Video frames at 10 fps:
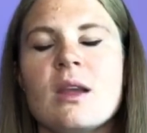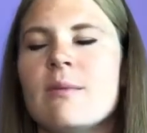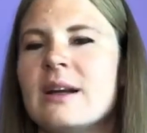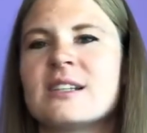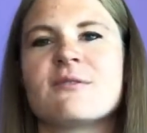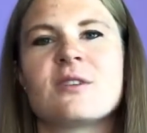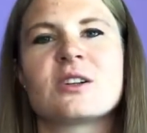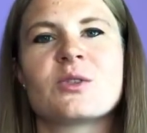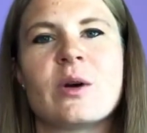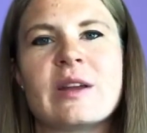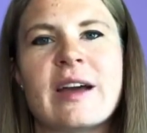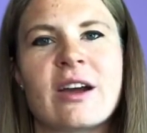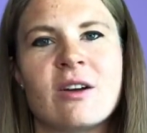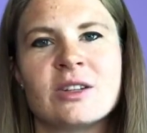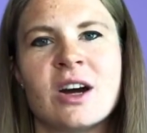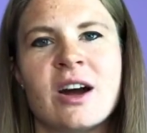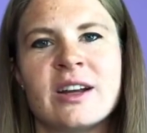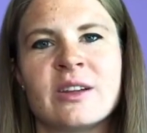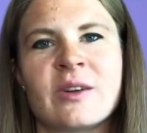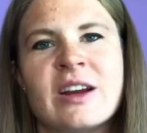But it's the first oil that goes on
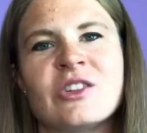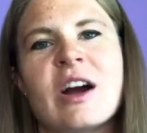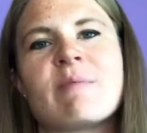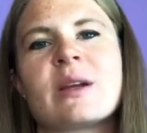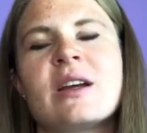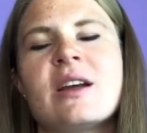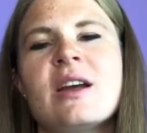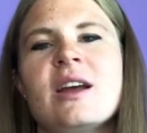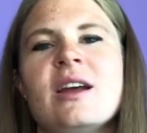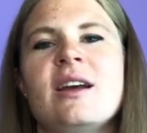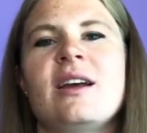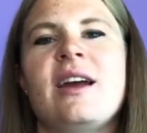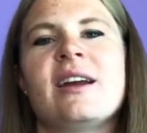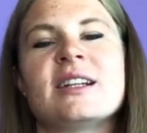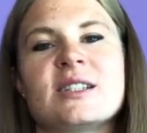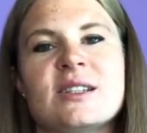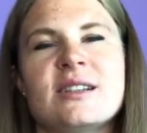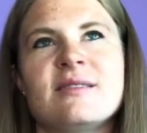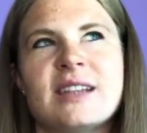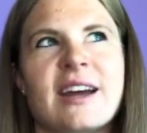in the raindrop. And it's
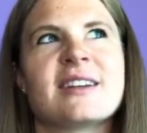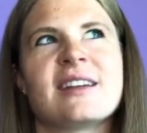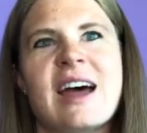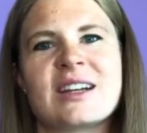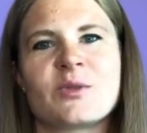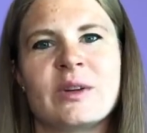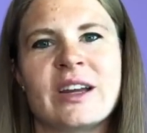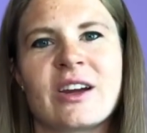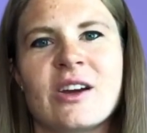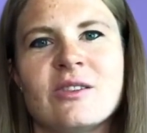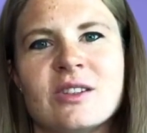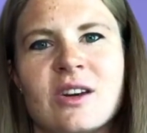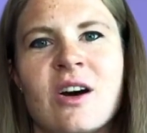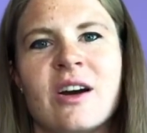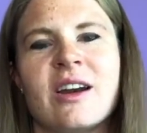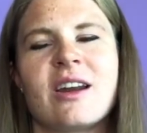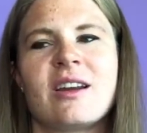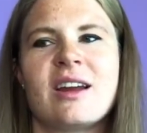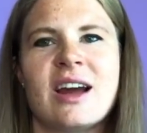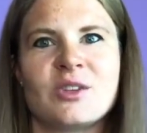second to last one that goes on
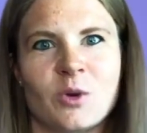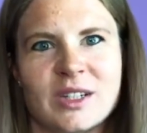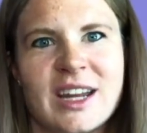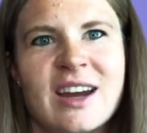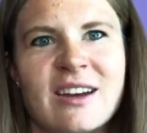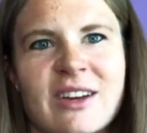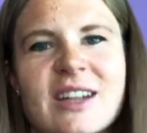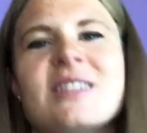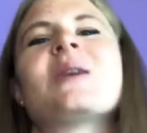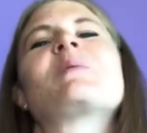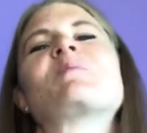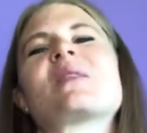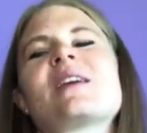towards the end of it. So